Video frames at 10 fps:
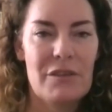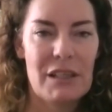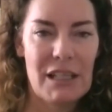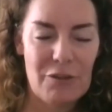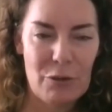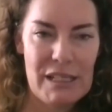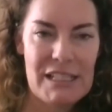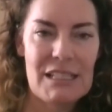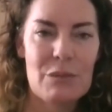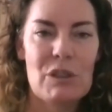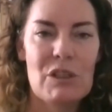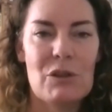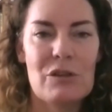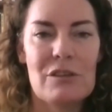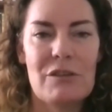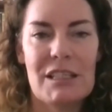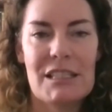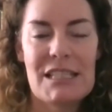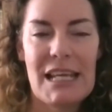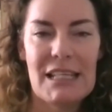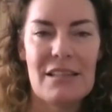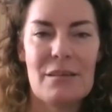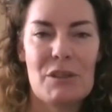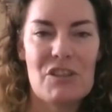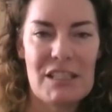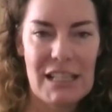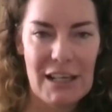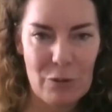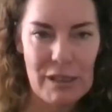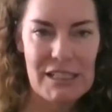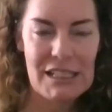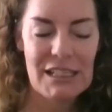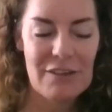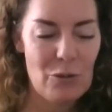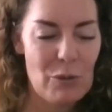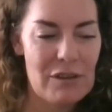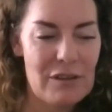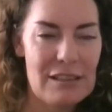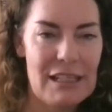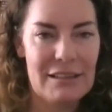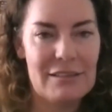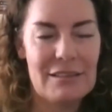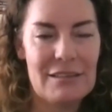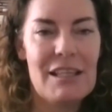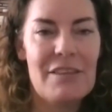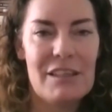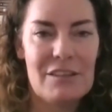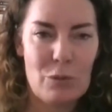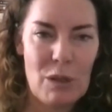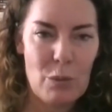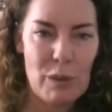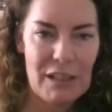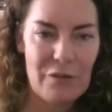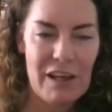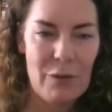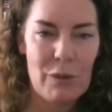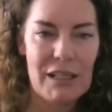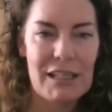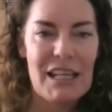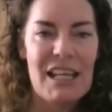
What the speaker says: the cover meeting, because if I take something to the cover meeting and everyone's, yes, this one, we love that one,